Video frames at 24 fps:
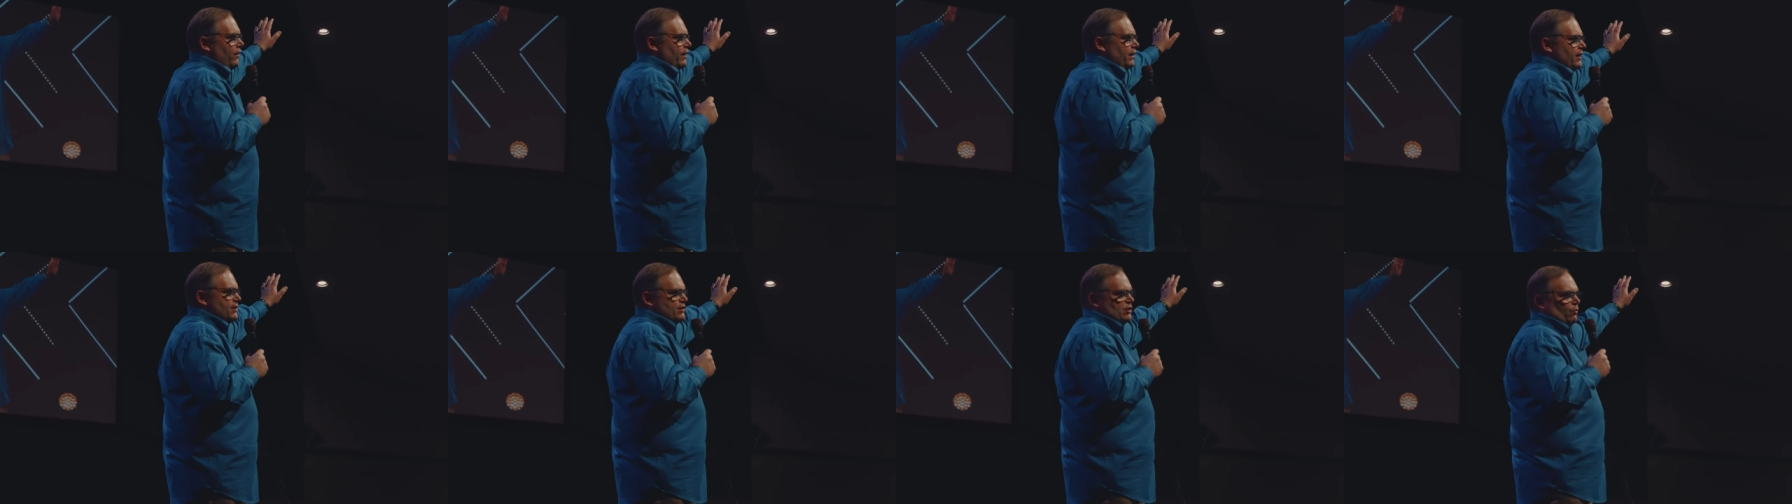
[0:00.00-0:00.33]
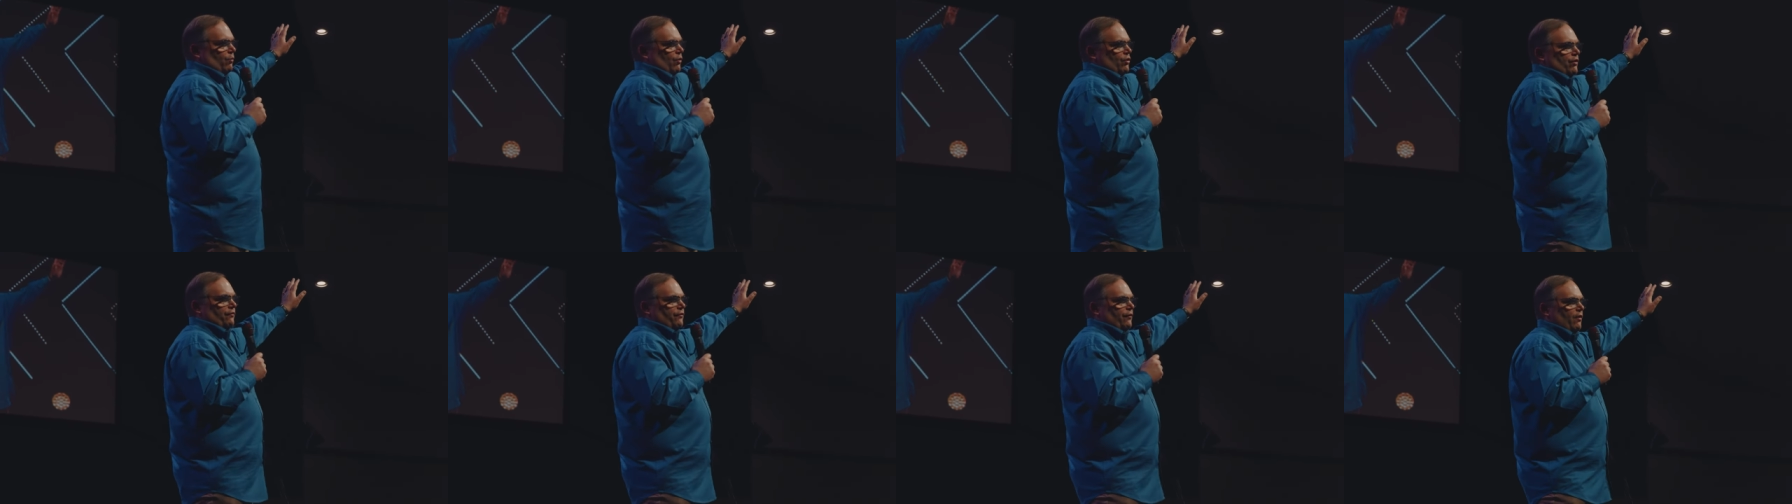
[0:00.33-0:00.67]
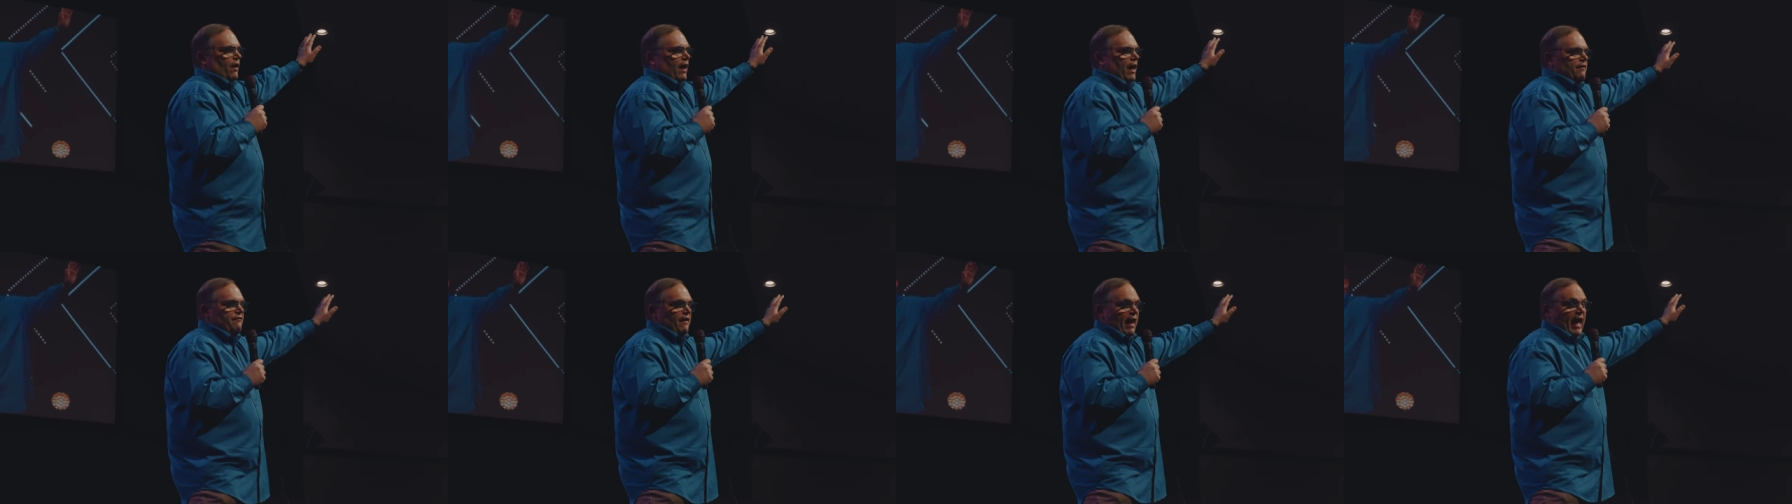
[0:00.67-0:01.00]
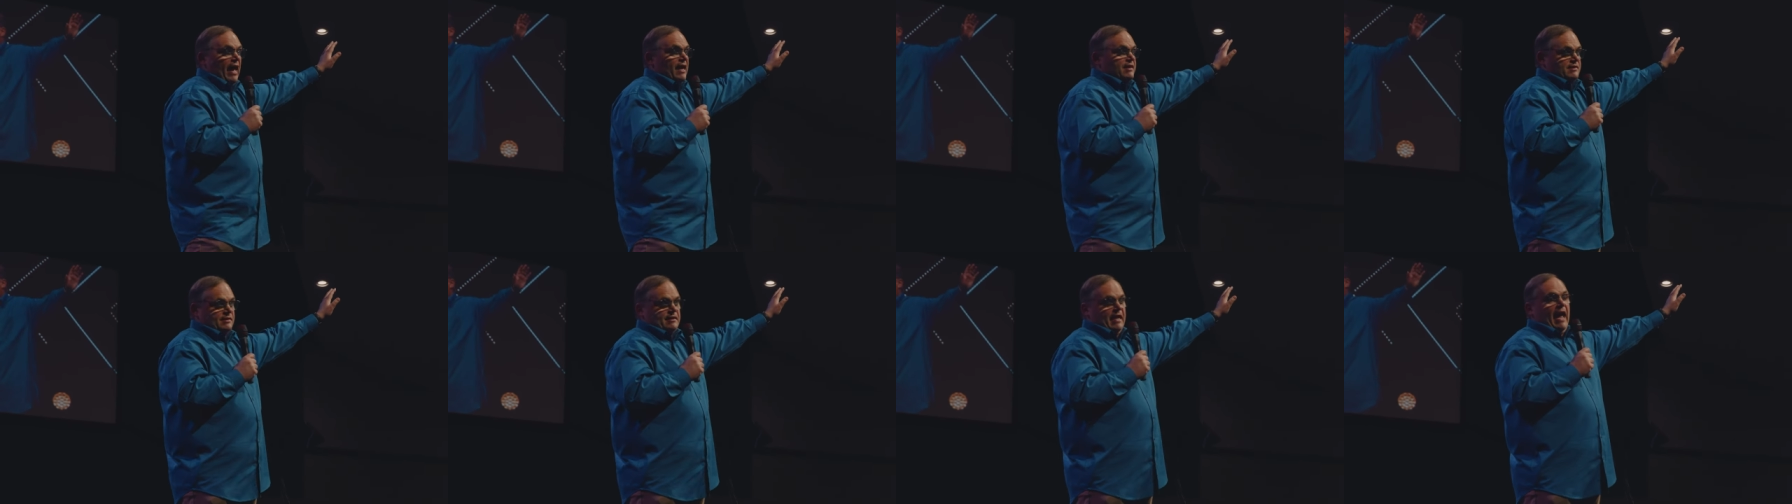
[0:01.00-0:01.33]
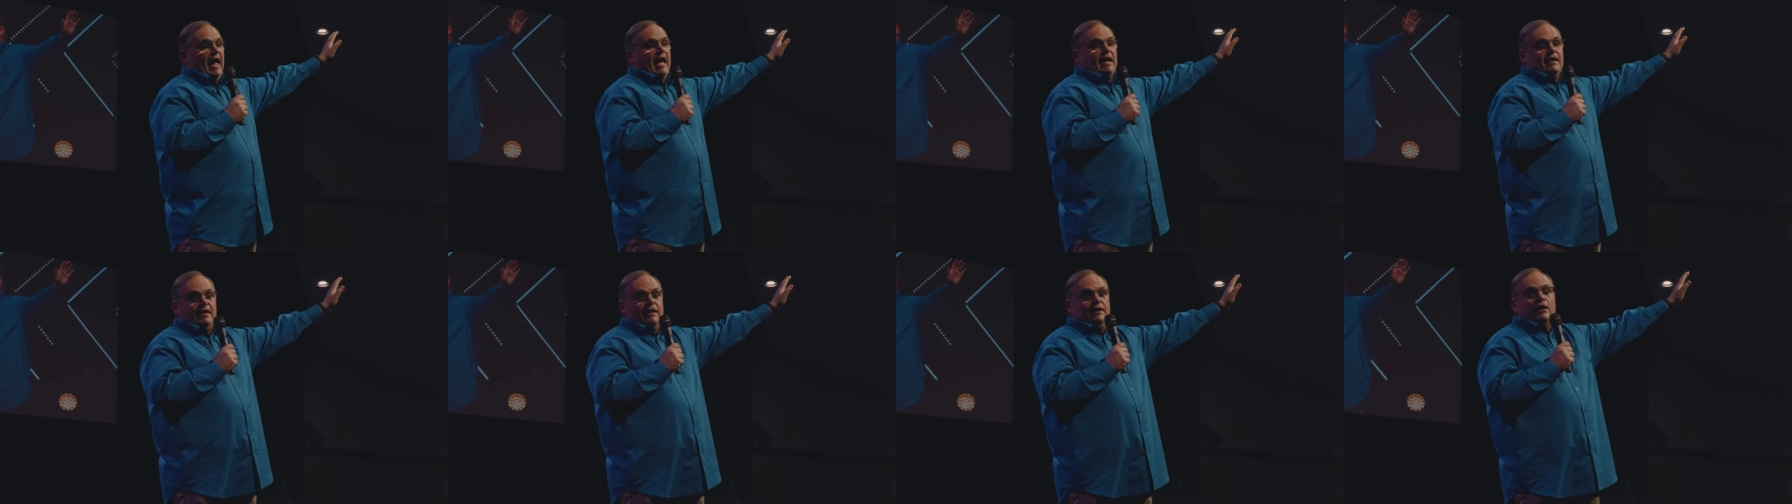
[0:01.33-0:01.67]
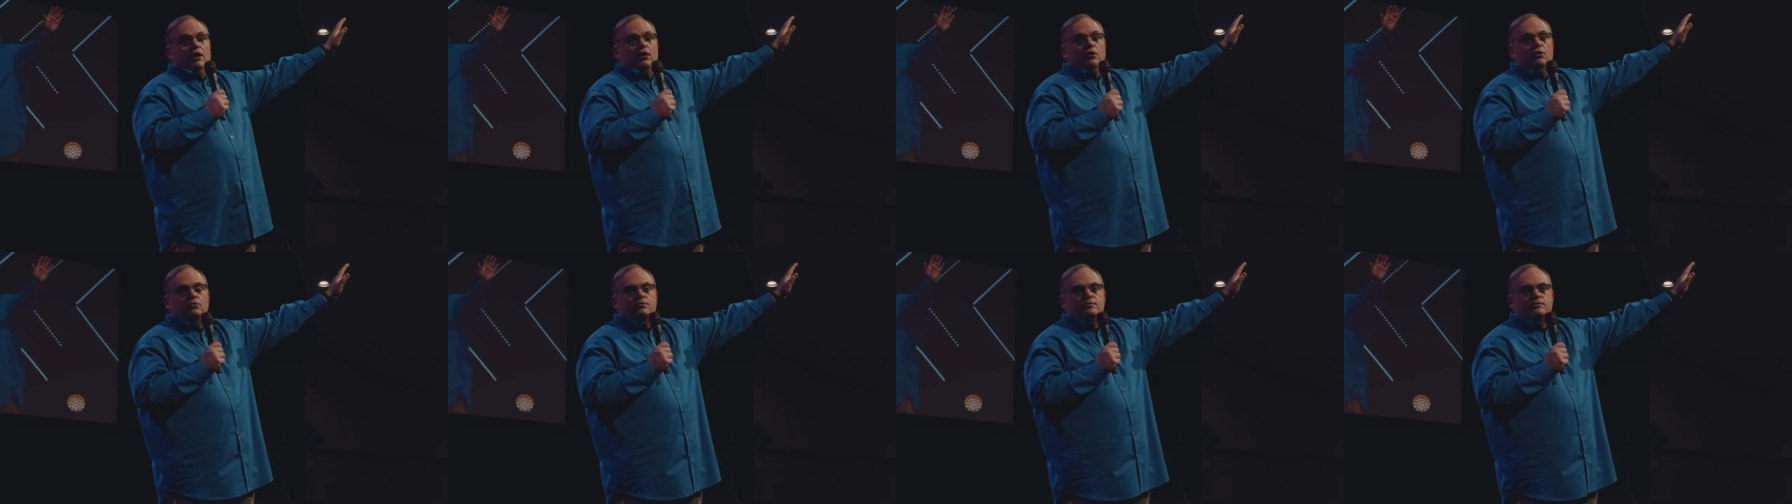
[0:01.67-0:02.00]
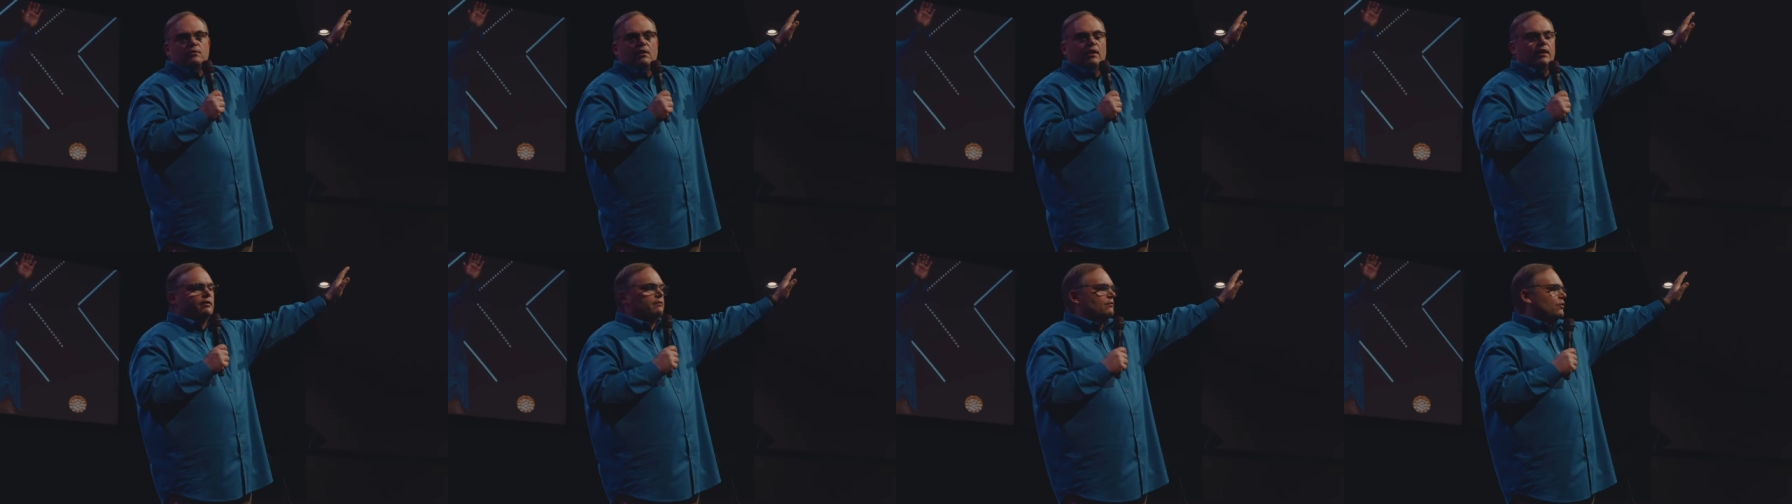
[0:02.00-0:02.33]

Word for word: and it's a wonderful life. Ask dad, he knows, right?